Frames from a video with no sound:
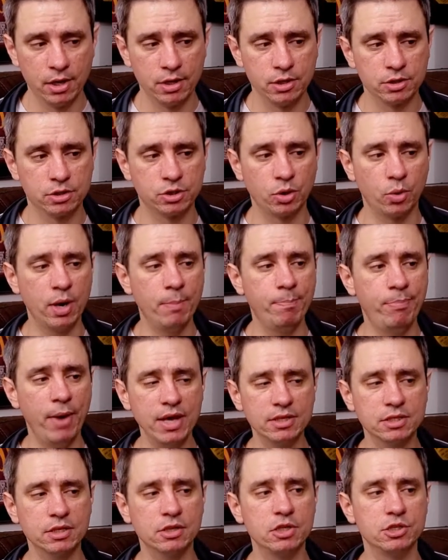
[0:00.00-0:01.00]
So he
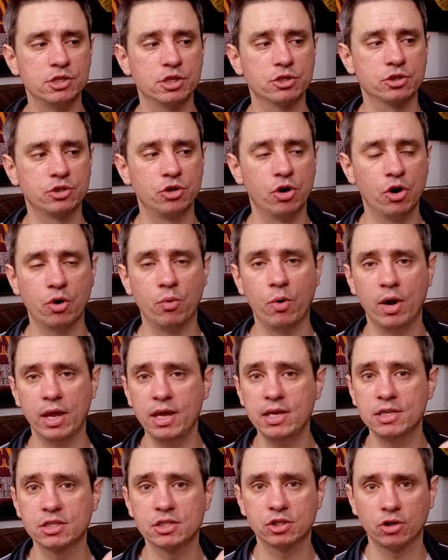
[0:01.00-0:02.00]
basically just took what
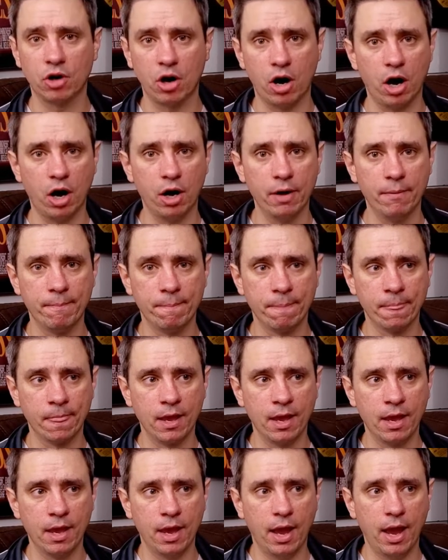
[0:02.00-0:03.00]
he saw,
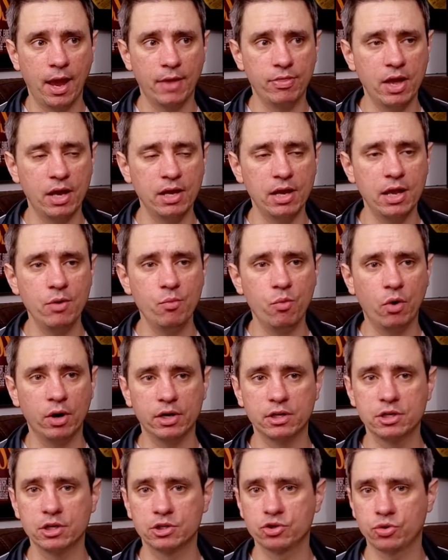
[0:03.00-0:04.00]
and then he
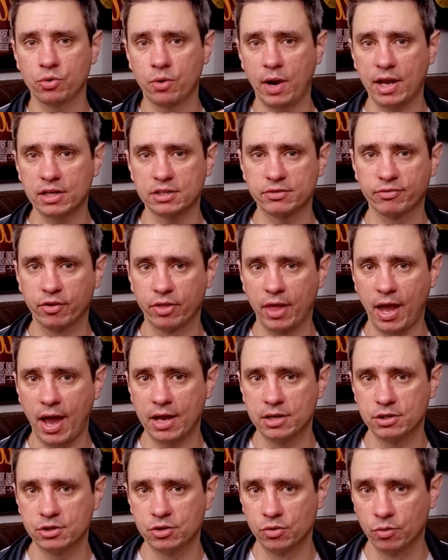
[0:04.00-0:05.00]
wanted to transfer that
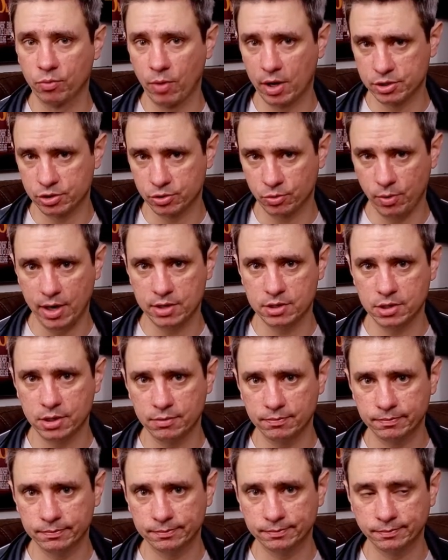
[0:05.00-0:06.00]
to the restoration.
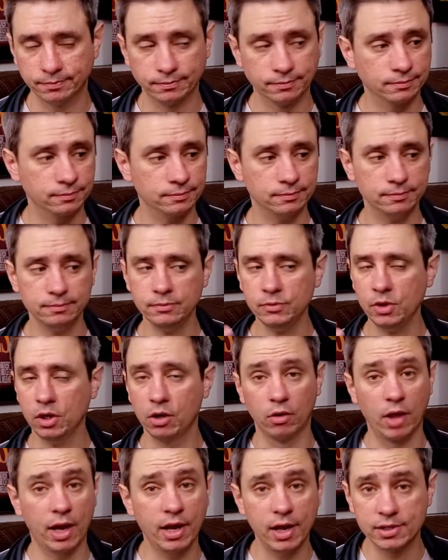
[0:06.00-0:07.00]

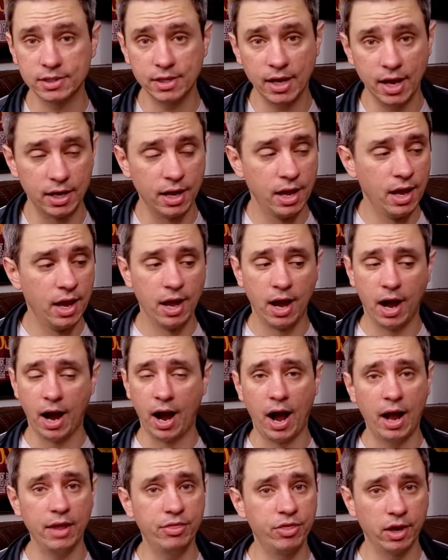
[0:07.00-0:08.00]
Like I said,
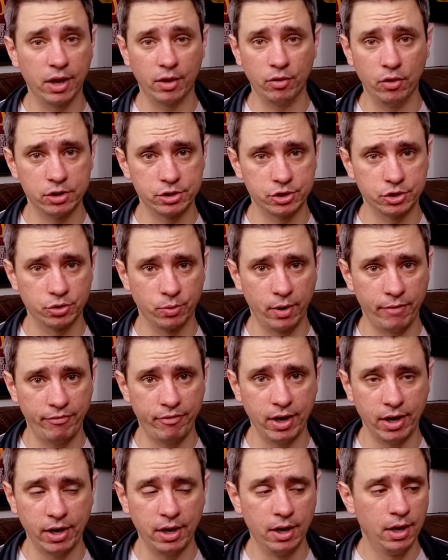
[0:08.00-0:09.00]
I think it looks
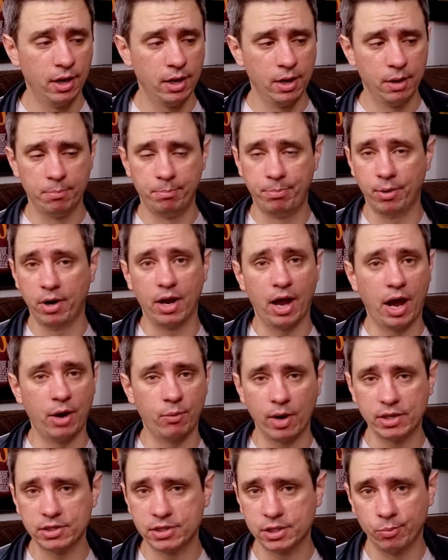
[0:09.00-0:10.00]
terrific, but I
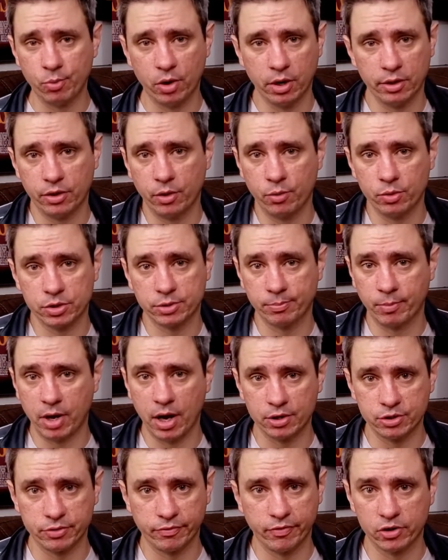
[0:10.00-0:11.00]
read somewhere there was some
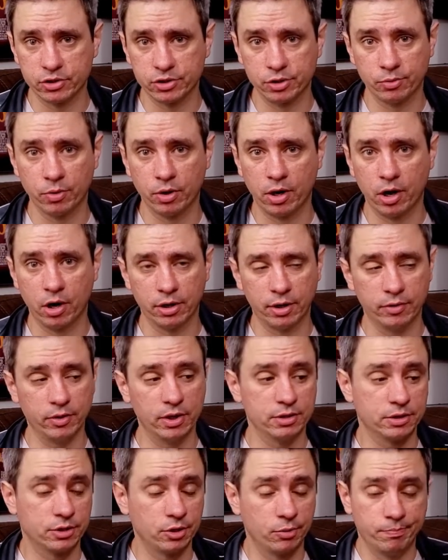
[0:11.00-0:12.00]
controversy regarding
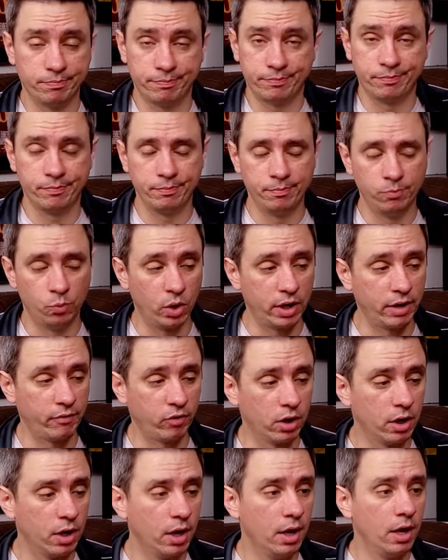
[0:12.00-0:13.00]
this. So, whatever.